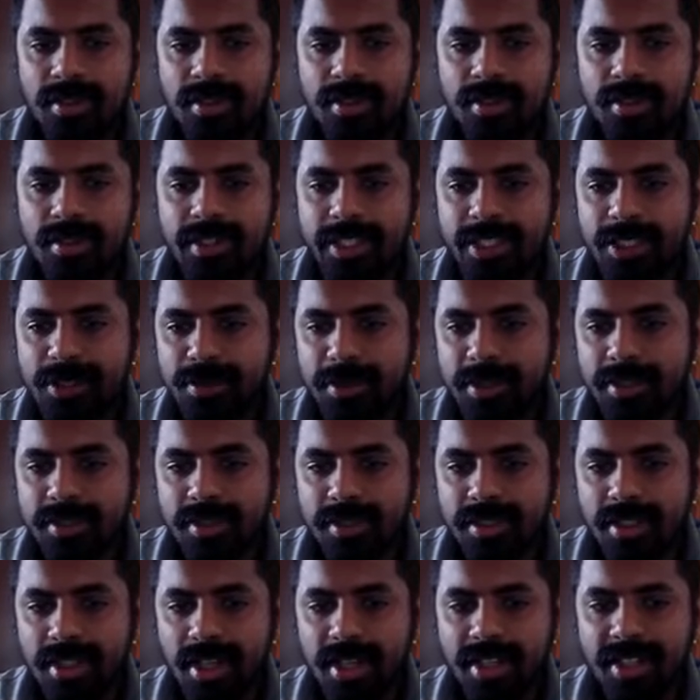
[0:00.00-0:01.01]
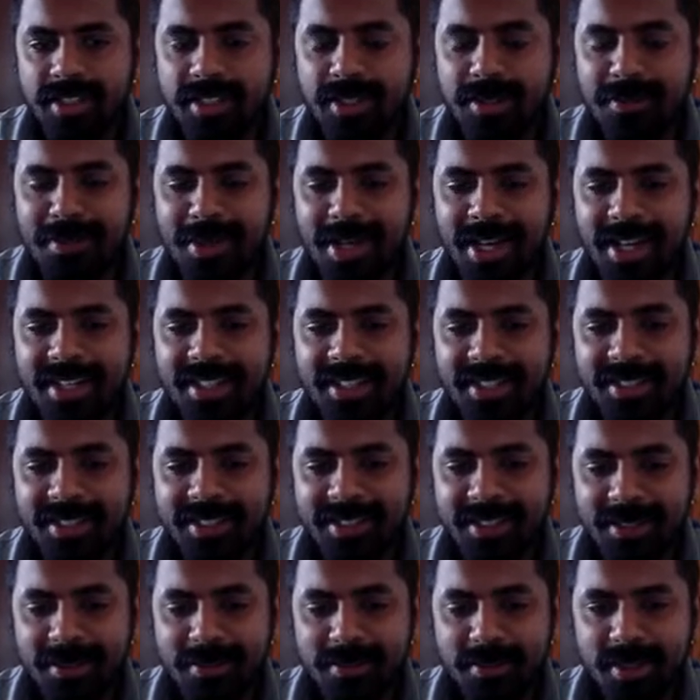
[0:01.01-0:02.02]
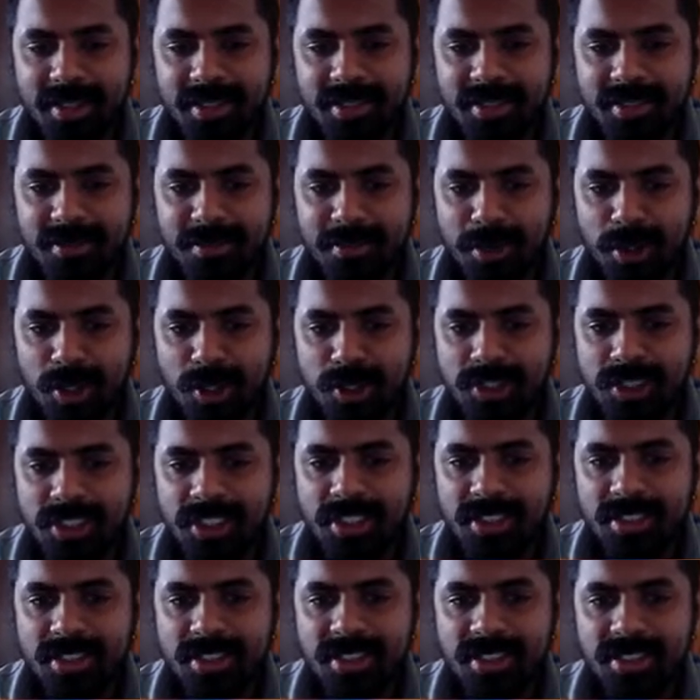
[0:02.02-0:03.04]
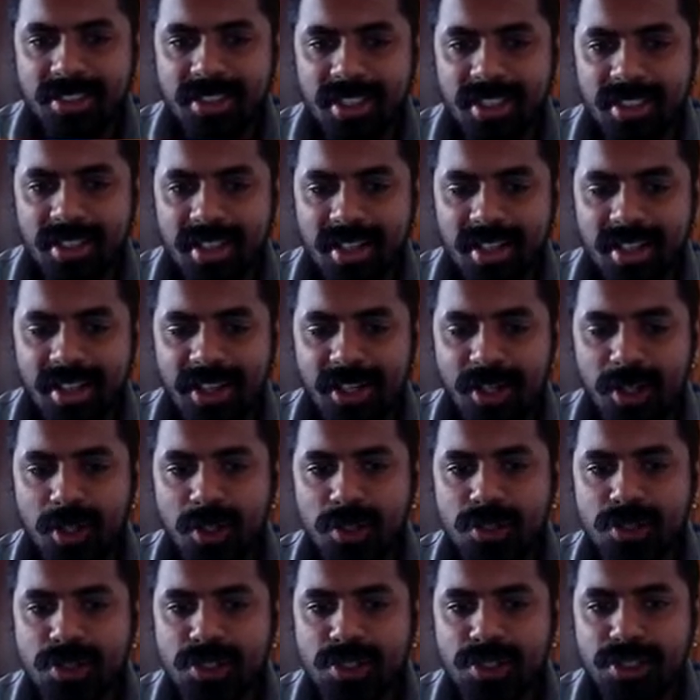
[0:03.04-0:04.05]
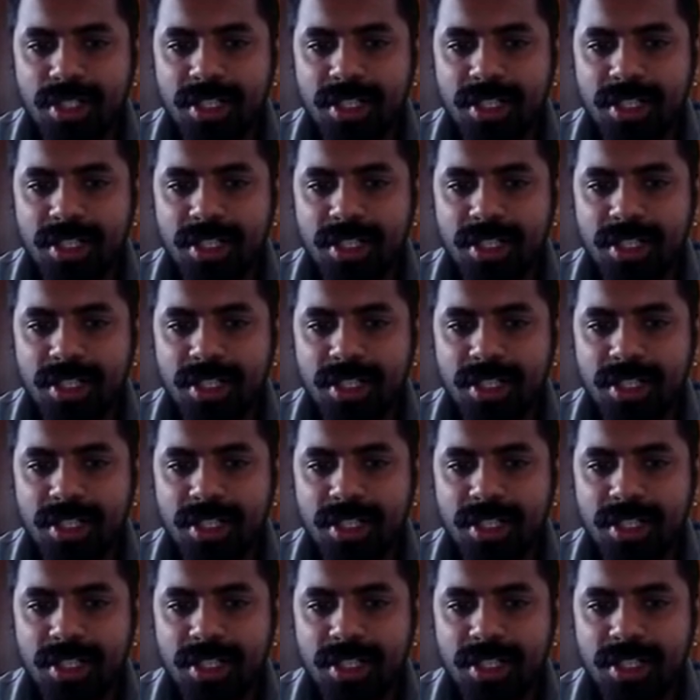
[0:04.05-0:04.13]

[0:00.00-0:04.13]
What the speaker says: Next puzzle, another backrank checkmate. Pawn g3 check, king goes to